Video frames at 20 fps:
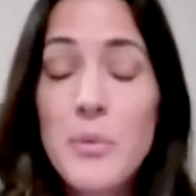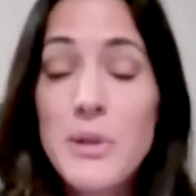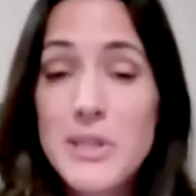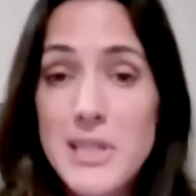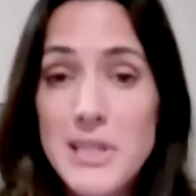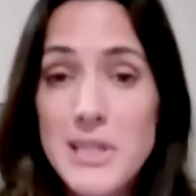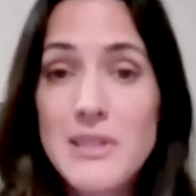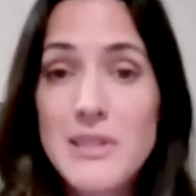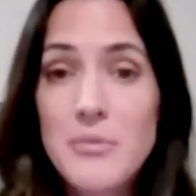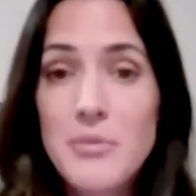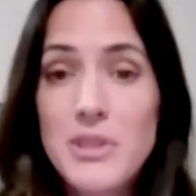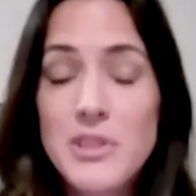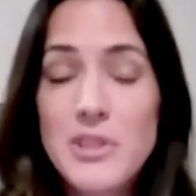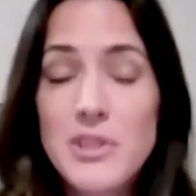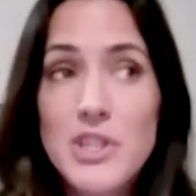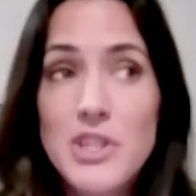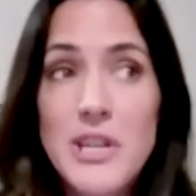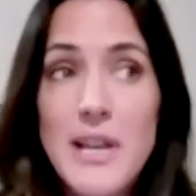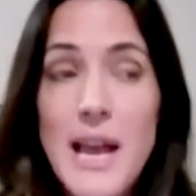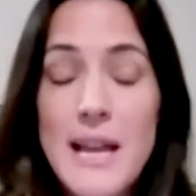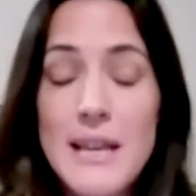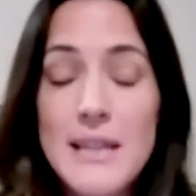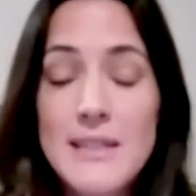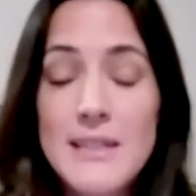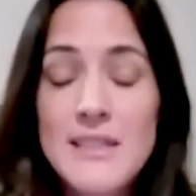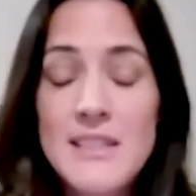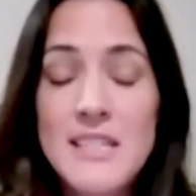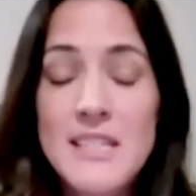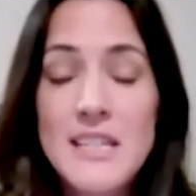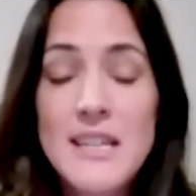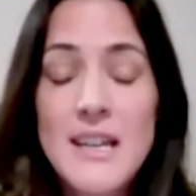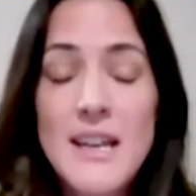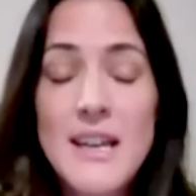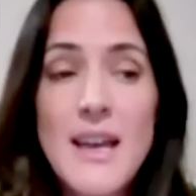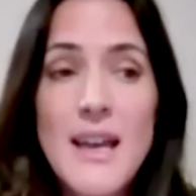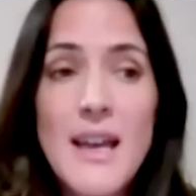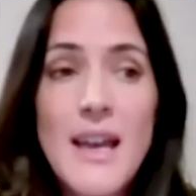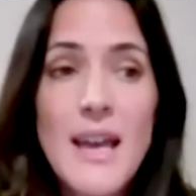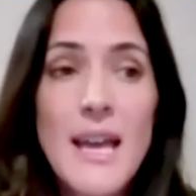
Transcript: we did some research at IDC,